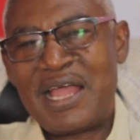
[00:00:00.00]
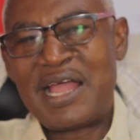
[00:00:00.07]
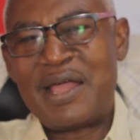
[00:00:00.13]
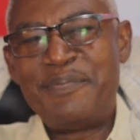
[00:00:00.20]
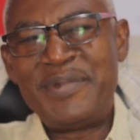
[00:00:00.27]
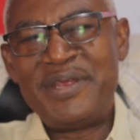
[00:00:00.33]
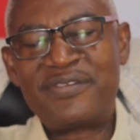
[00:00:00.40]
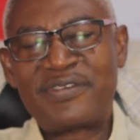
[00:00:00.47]

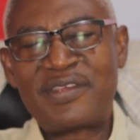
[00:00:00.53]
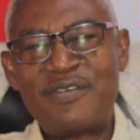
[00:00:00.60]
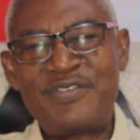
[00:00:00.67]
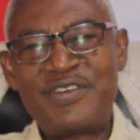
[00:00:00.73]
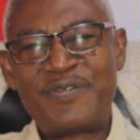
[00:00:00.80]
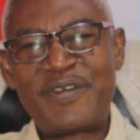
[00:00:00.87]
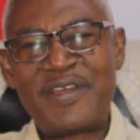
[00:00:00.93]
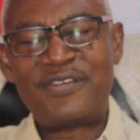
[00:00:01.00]
Minister
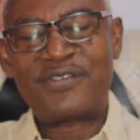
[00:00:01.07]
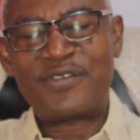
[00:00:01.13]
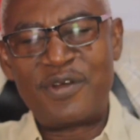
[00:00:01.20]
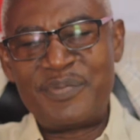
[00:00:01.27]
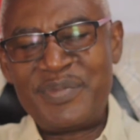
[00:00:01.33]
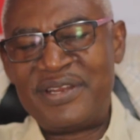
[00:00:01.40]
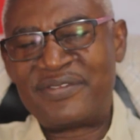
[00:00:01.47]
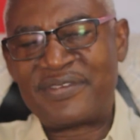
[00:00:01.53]
of Defense
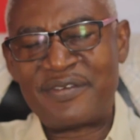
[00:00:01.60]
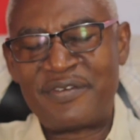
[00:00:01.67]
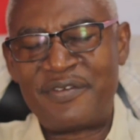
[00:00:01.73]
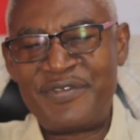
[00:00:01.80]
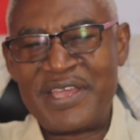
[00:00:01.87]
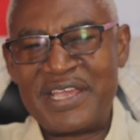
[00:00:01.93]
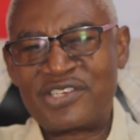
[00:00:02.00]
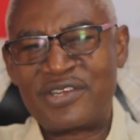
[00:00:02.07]
or Minister of
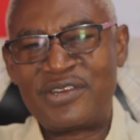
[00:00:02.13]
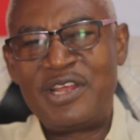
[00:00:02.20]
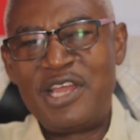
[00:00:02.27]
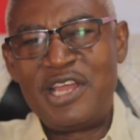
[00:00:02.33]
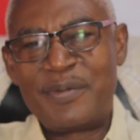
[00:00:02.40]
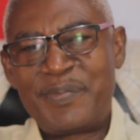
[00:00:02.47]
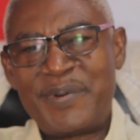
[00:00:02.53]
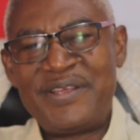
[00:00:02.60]
Aviation,
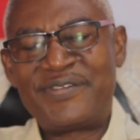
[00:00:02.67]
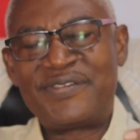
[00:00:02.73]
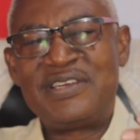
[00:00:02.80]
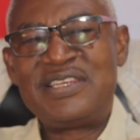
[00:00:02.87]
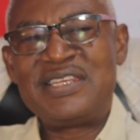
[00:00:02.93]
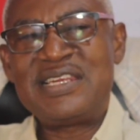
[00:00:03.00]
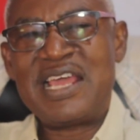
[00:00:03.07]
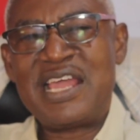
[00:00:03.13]
please
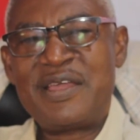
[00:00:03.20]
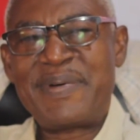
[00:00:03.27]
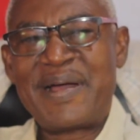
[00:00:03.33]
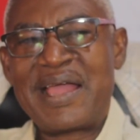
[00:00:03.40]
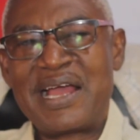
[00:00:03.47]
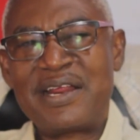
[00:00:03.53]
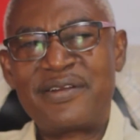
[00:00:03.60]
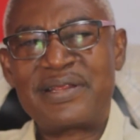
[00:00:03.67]
delay
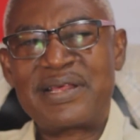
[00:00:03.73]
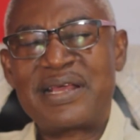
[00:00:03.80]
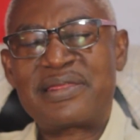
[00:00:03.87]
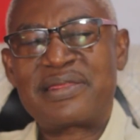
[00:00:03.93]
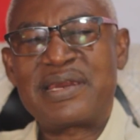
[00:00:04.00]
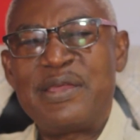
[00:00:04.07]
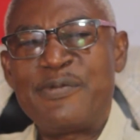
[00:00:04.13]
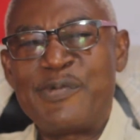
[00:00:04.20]
by another
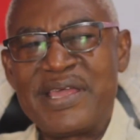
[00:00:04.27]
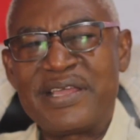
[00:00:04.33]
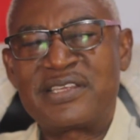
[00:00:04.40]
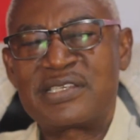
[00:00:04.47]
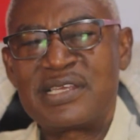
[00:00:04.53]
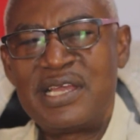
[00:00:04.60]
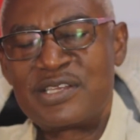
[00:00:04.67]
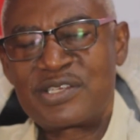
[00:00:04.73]
3
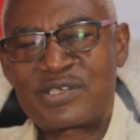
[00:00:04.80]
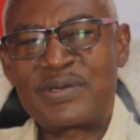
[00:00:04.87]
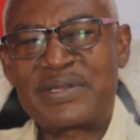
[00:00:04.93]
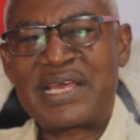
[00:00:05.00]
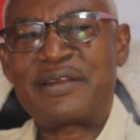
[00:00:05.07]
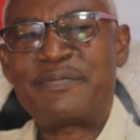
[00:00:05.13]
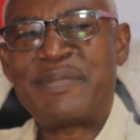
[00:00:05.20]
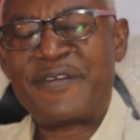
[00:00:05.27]
weeks so
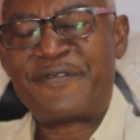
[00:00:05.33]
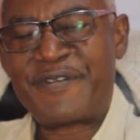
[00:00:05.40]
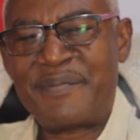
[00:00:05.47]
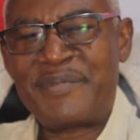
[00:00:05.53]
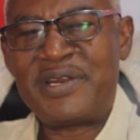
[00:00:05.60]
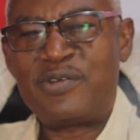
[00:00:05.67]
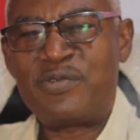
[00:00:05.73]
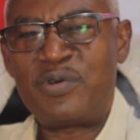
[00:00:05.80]
that my
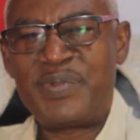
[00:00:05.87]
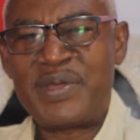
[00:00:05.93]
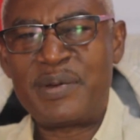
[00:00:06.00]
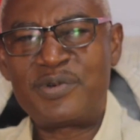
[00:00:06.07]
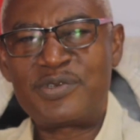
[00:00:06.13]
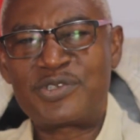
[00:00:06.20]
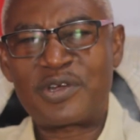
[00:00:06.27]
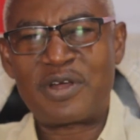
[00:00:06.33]
family will be
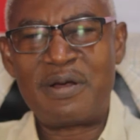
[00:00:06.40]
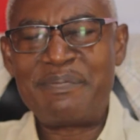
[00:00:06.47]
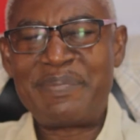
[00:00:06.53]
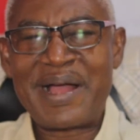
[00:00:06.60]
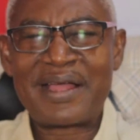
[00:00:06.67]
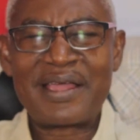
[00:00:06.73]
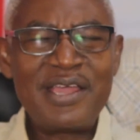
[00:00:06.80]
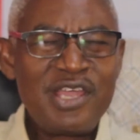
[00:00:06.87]
able to come
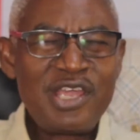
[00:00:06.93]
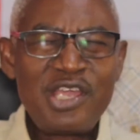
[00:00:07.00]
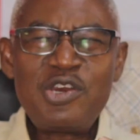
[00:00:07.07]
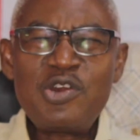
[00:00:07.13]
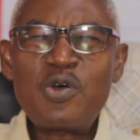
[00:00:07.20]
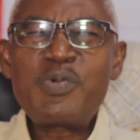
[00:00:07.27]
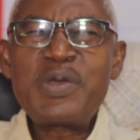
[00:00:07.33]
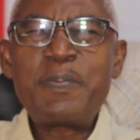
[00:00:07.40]
back. You
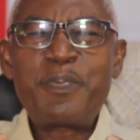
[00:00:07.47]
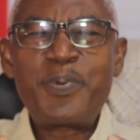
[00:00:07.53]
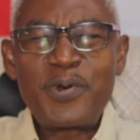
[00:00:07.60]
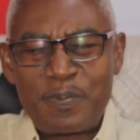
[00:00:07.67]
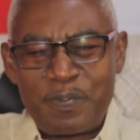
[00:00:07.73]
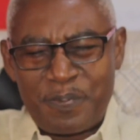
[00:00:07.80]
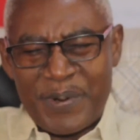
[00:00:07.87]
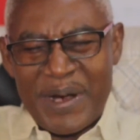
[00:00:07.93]
know, we
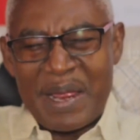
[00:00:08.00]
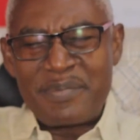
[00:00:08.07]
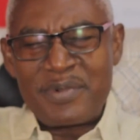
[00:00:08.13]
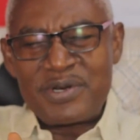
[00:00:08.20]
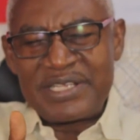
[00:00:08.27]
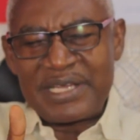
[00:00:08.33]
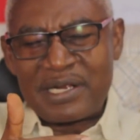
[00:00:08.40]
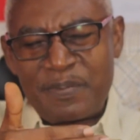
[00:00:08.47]
put
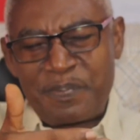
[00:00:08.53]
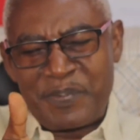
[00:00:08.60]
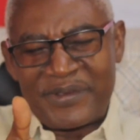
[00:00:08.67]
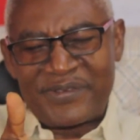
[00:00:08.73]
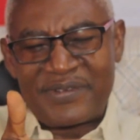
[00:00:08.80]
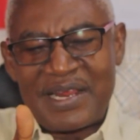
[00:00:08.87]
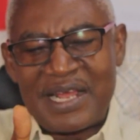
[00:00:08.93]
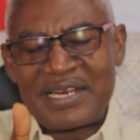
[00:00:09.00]
primordial
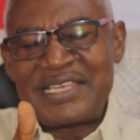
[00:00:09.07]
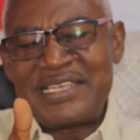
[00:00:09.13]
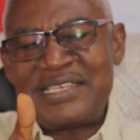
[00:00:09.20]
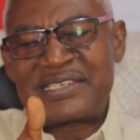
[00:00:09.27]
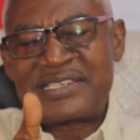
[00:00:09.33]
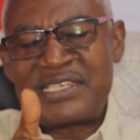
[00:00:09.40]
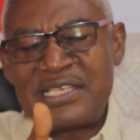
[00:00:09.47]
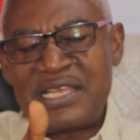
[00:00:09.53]
personal
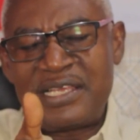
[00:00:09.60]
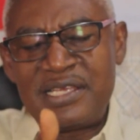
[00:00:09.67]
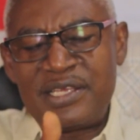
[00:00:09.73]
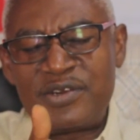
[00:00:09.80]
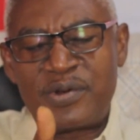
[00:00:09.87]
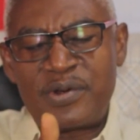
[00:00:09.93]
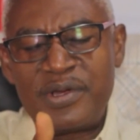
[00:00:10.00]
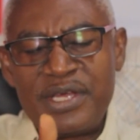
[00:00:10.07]

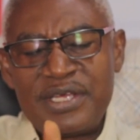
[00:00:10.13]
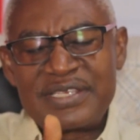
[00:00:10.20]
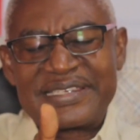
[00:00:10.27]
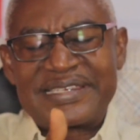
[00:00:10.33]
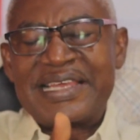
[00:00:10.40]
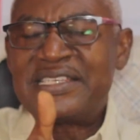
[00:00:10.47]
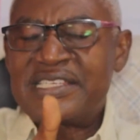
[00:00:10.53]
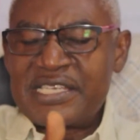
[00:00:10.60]

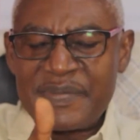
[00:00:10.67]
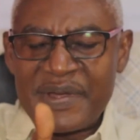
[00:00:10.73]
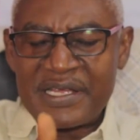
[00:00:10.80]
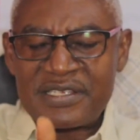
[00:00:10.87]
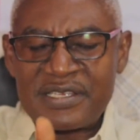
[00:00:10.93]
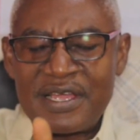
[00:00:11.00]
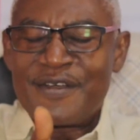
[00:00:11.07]
sentiment